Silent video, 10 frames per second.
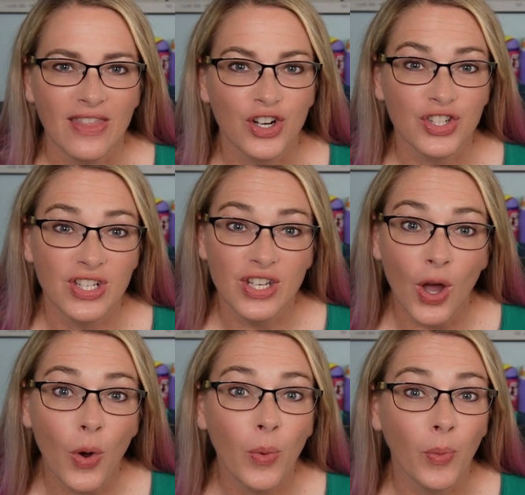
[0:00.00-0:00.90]
There's
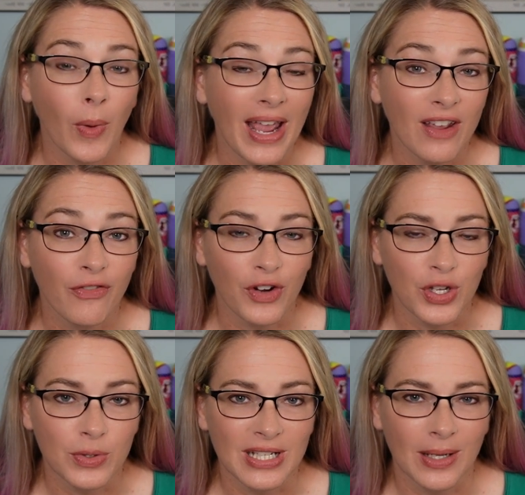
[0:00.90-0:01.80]
no way for
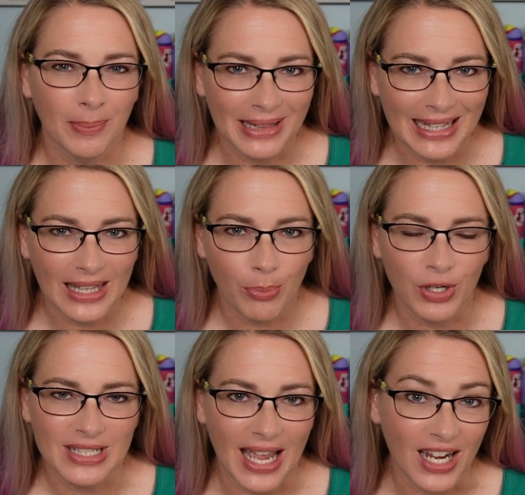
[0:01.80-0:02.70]
you to completely
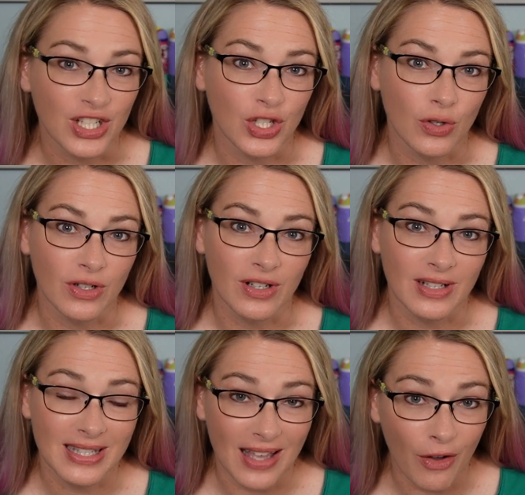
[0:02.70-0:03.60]
protect
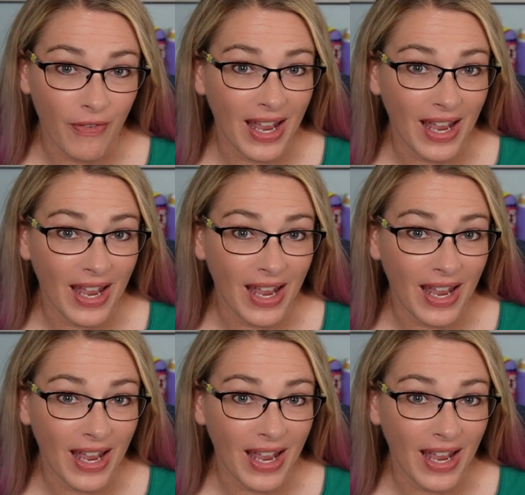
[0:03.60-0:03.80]
yourself